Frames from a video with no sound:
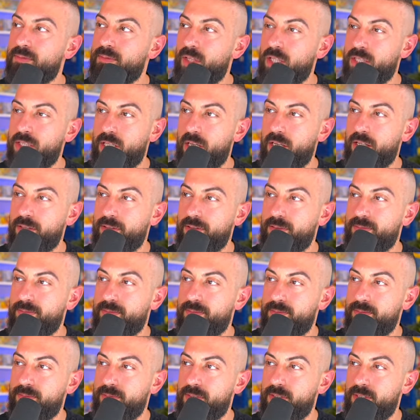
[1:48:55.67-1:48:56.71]
Let's get it.
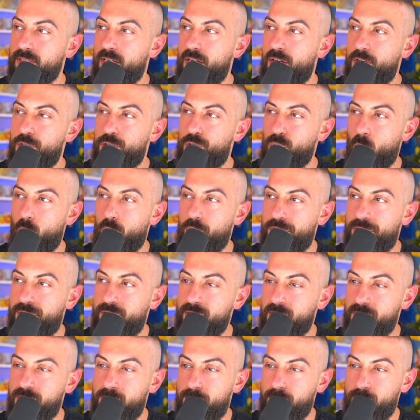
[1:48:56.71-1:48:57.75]
George,
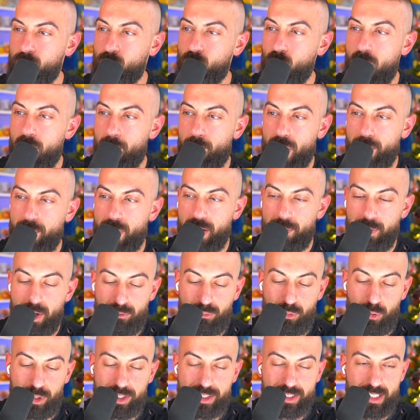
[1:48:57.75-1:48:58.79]
just subscribe. My
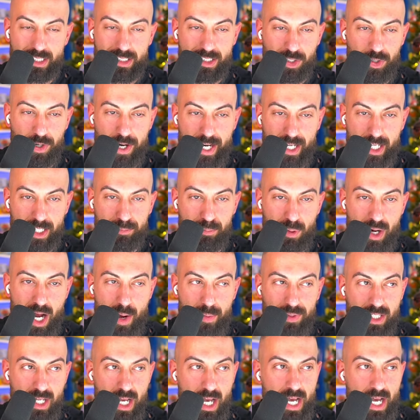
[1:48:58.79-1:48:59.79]
voice didn't crack. I promise.